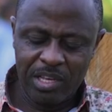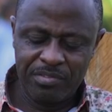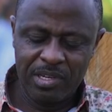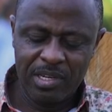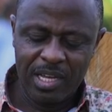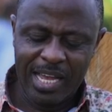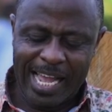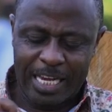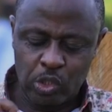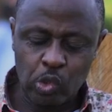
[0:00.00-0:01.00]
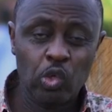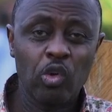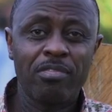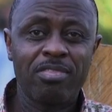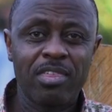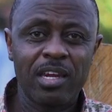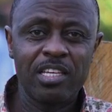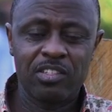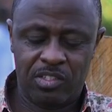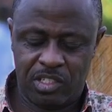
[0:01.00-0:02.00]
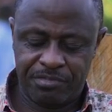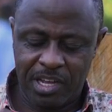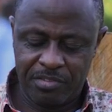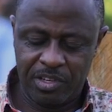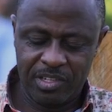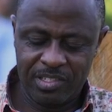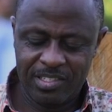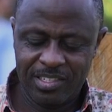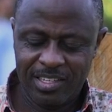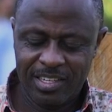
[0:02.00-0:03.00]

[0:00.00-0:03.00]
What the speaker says: lived a total of 365 years.